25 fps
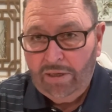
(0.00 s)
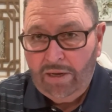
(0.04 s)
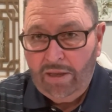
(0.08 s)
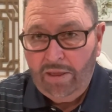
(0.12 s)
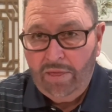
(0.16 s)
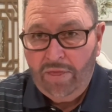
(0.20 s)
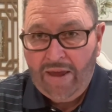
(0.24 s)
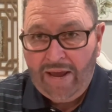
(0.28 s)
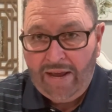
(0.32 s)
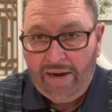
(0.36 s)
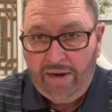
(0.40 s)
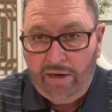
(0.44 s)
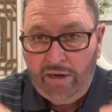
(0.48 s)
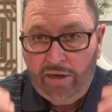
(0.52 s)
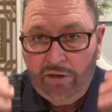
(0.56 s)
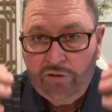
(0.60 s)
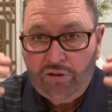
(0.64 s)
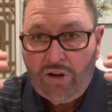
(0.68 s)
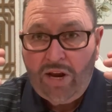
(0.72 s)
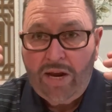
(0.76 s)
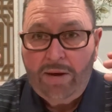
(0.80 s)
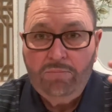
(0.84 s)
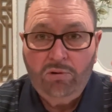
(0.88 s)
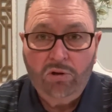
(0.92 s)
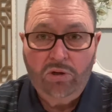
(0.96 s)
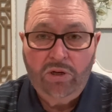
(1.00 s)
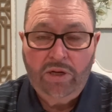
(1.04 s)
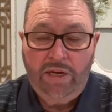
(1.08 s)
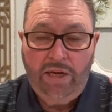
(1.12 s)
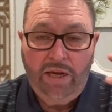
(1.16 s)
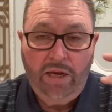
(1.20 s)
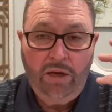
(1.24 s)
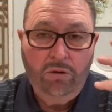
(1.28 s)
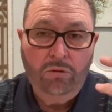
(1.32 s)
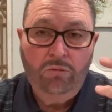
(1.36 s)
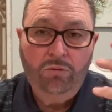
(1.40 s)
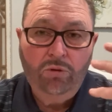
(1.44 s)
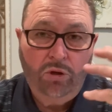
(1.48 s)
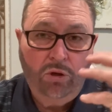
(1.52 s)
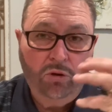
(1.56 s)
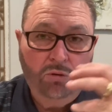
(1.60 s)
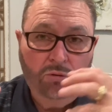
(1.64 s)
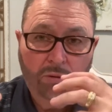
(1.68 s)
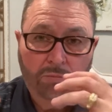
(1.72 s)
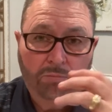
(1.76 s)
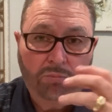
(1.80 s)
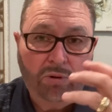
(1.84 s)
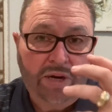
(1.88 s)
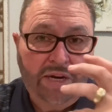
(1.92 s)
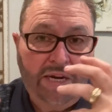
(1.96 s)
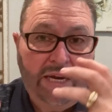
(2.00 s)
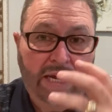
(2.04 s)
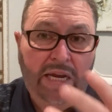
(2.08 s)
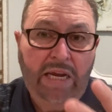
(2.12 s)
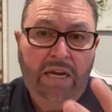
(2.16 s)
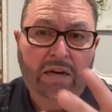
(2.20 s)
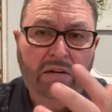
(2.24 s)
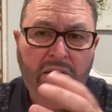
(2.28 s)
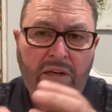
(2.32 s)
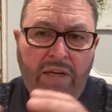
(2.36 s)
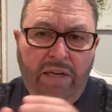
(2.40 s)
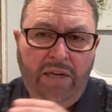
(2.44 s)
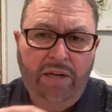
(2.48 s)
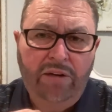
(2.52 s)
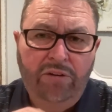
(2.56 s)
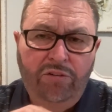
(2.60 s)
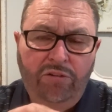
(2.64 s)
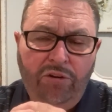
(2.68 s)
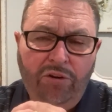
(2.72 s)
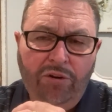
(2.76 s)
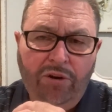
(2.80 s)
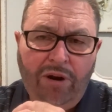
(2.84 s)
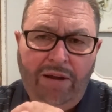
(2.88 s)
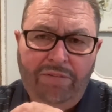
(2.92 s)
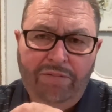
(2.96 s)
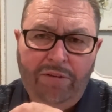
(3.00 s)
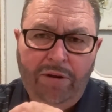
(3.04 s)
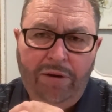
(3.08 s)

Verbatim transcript: that is able to heal you and bring healing into your life.